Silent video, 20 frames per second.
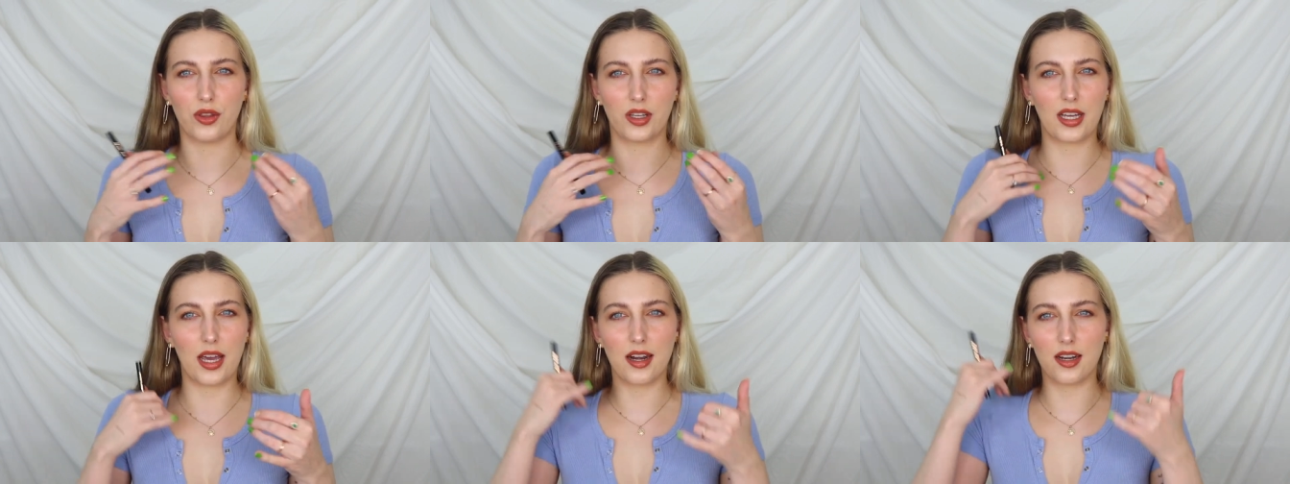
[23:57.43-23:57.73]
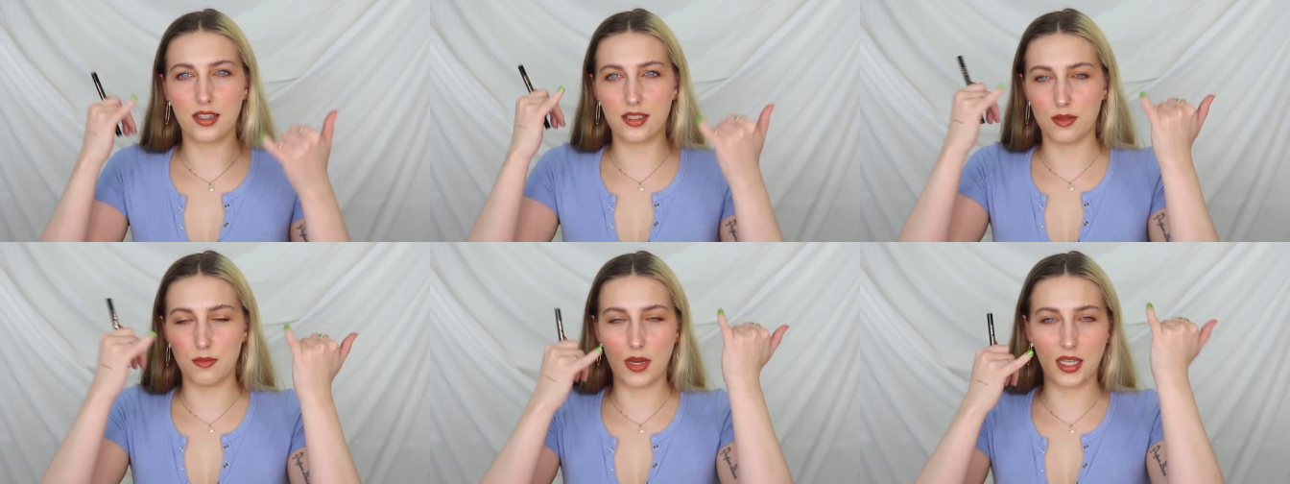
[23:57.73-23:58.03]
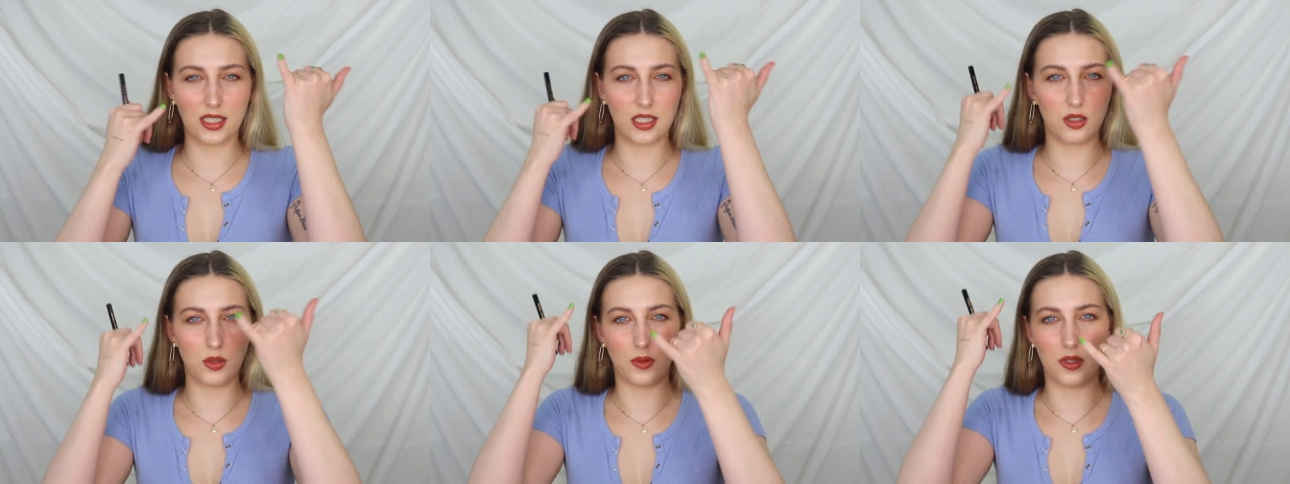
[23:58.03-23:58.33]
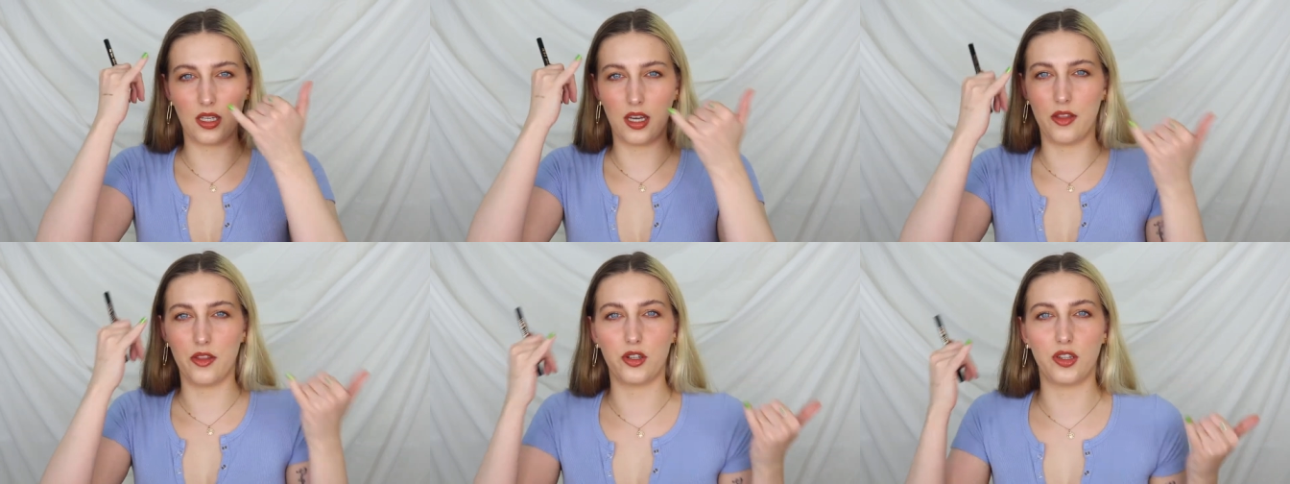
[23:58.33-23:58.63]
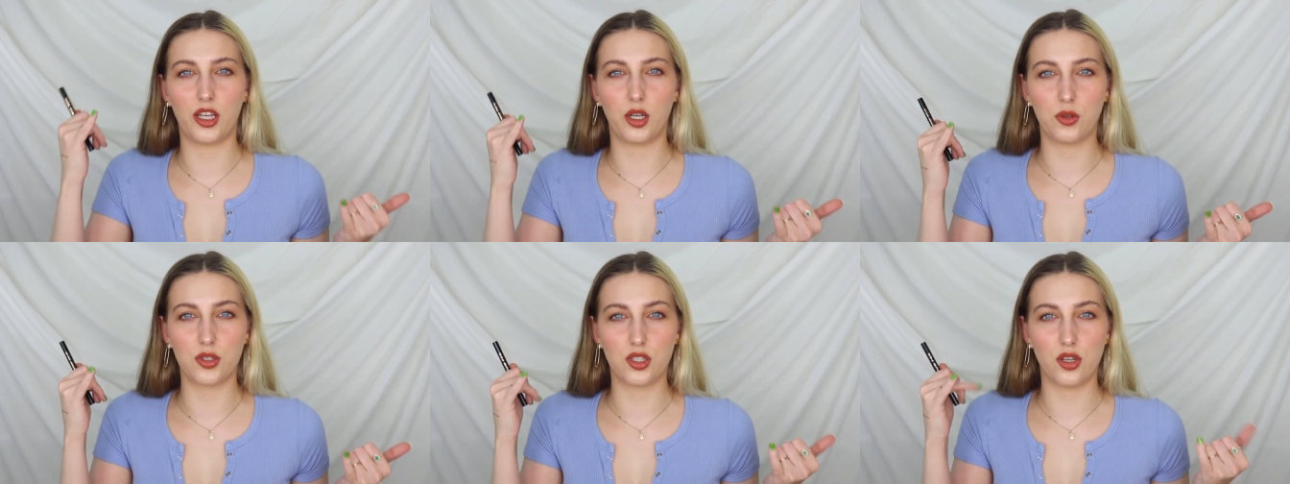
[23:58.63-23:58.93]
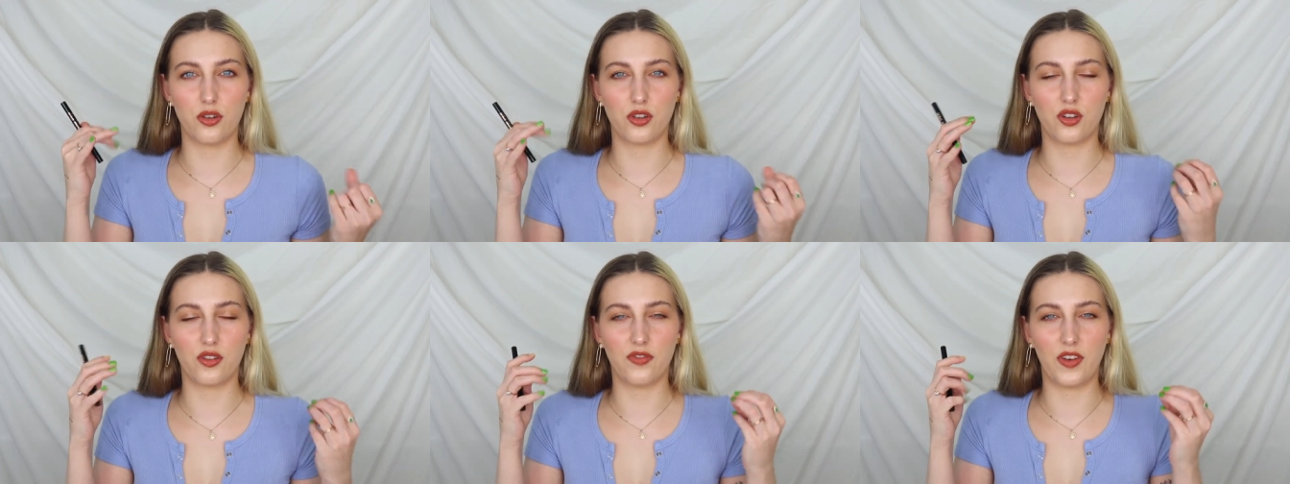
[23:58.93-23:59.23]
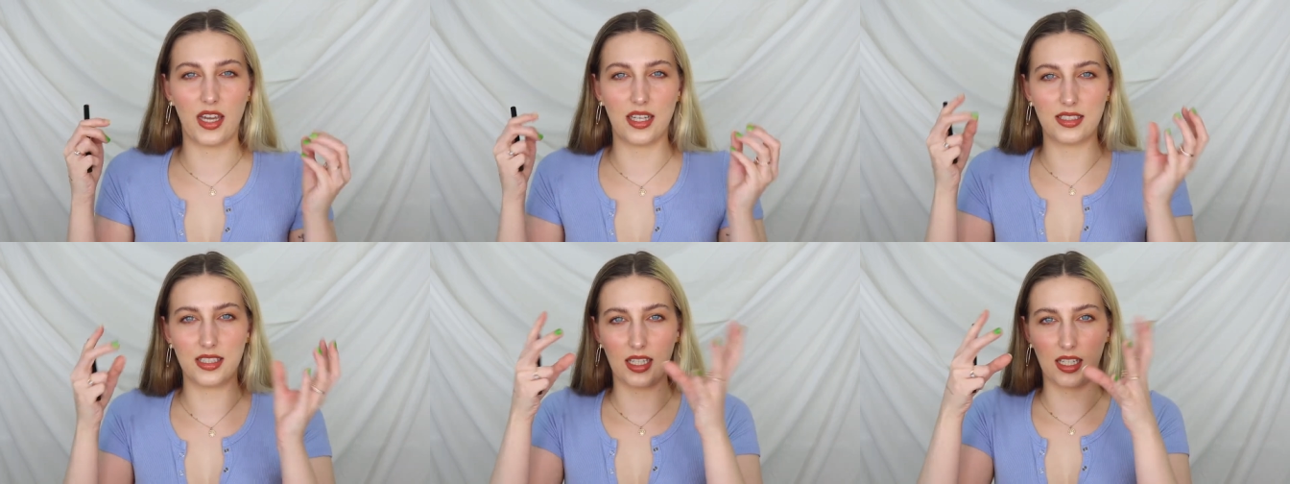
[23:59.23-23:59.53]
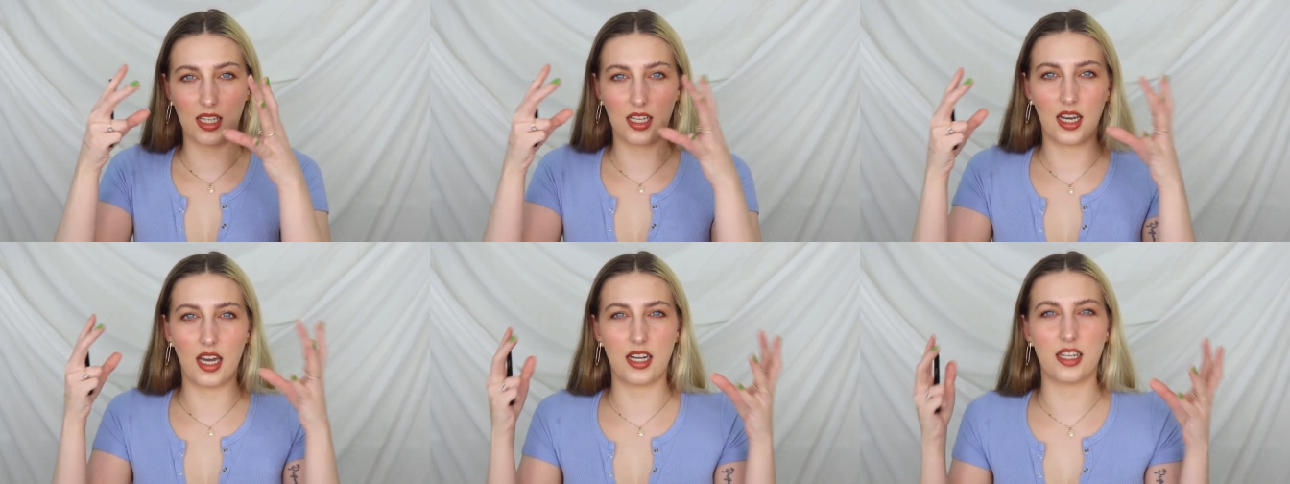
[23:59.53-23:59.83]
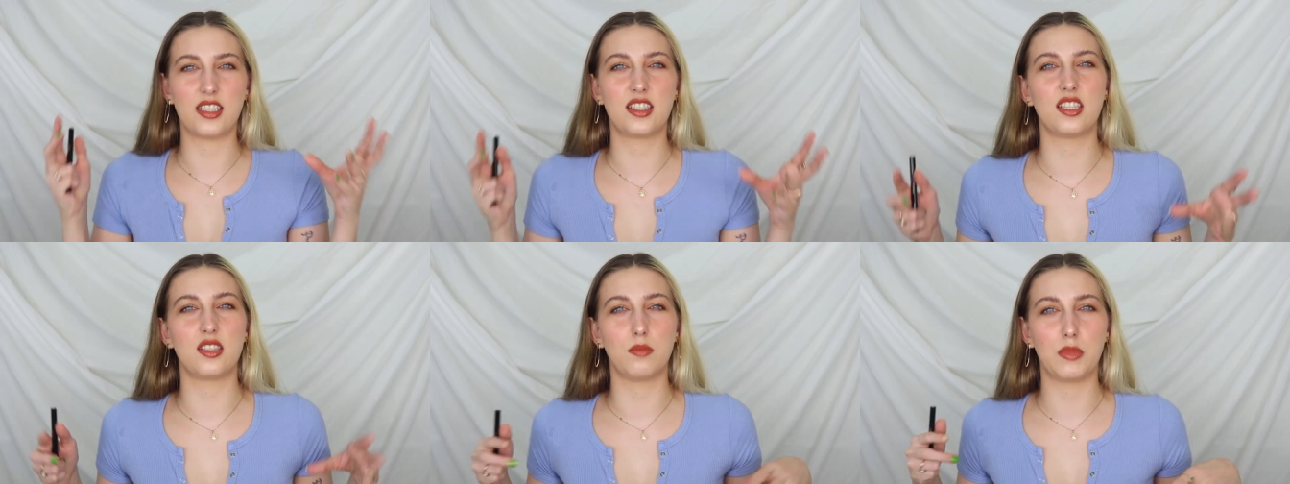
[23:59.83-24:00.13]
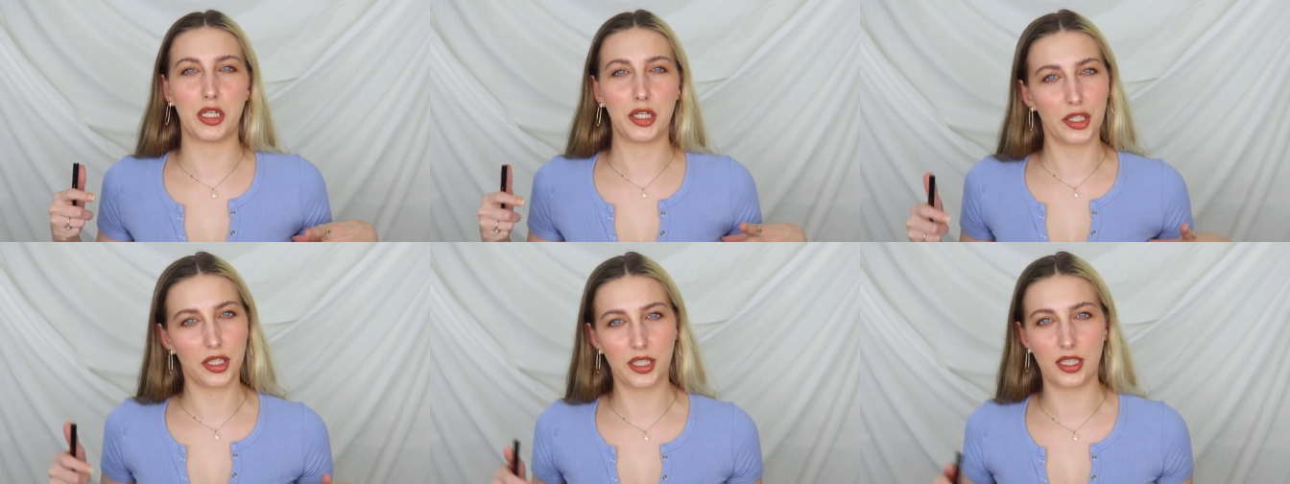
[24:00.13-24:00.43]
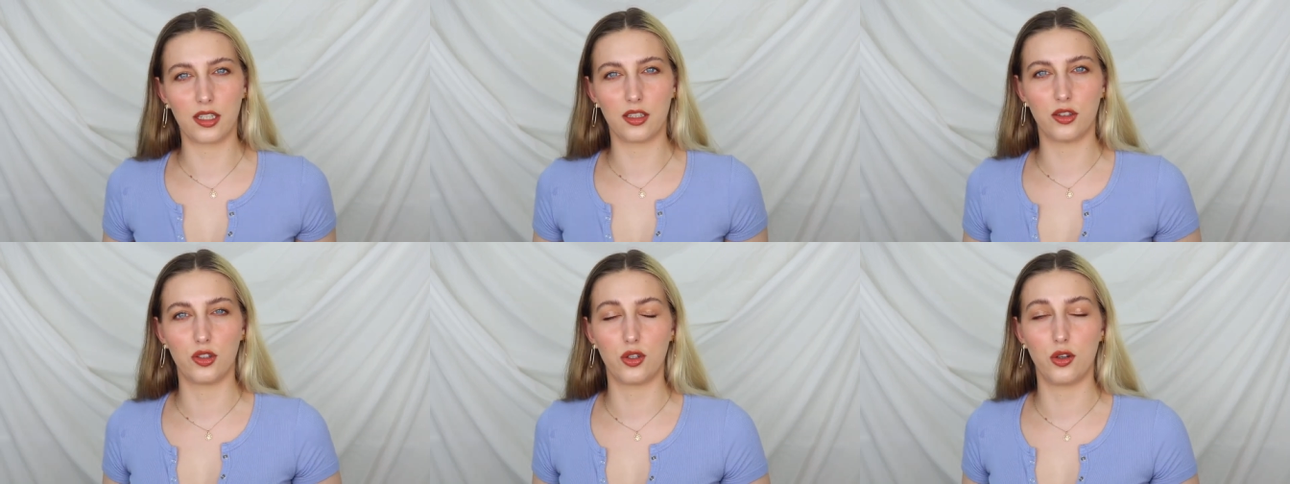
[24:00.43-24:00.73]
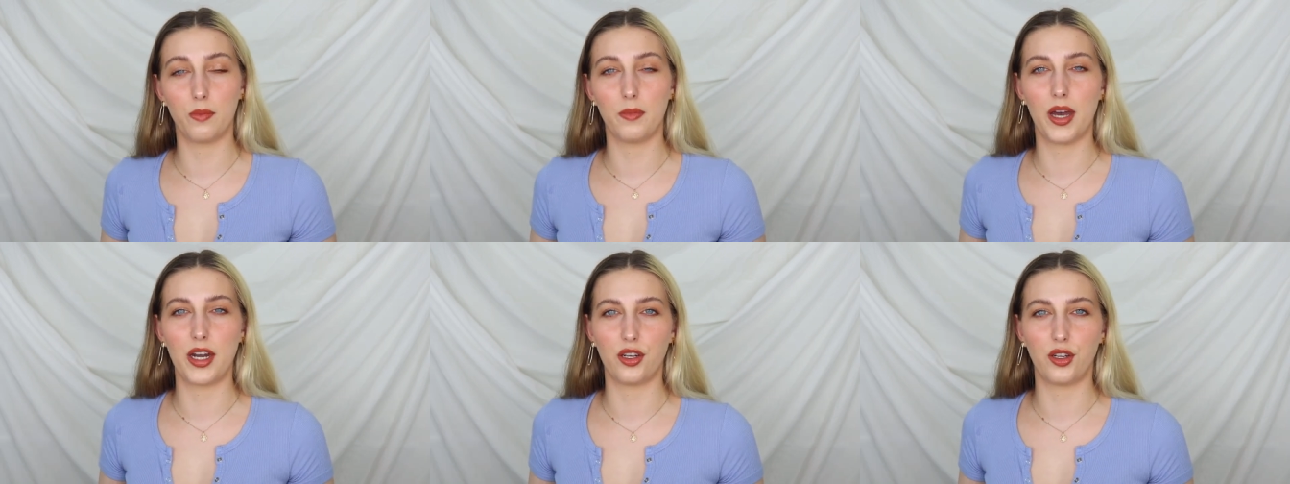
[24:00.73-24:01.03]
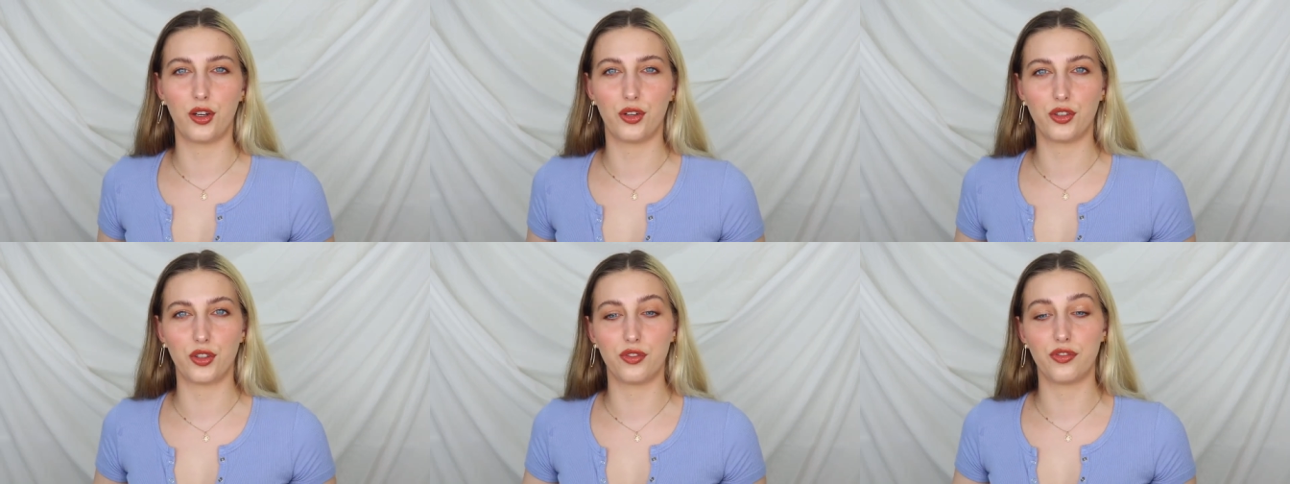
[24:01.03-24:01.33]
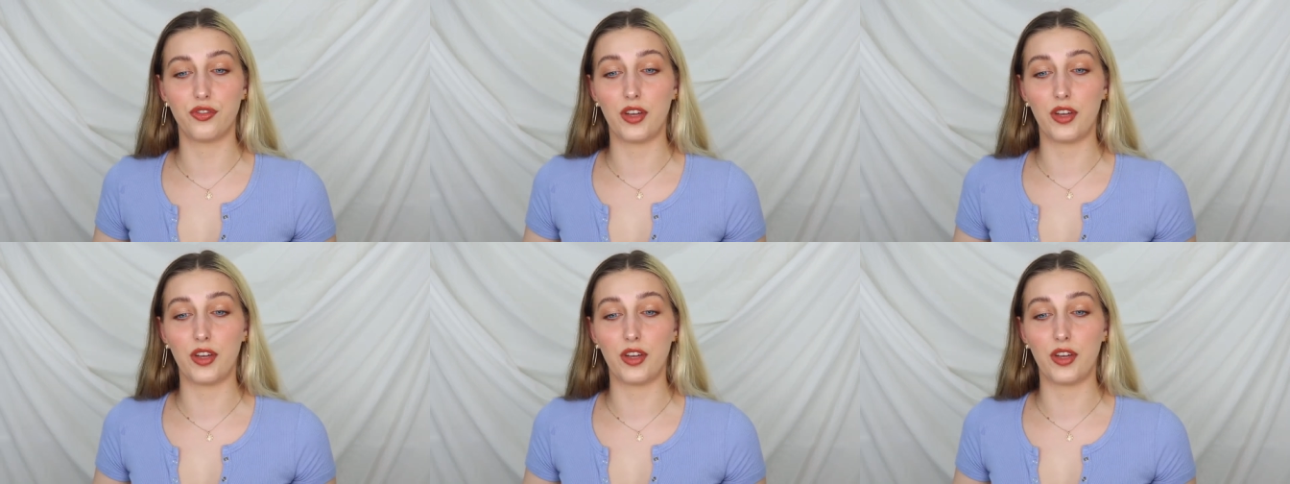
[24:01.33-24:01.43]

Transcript: it kind of just mixes with the other liquids on your face, they can kind of smear and get a little muddy on your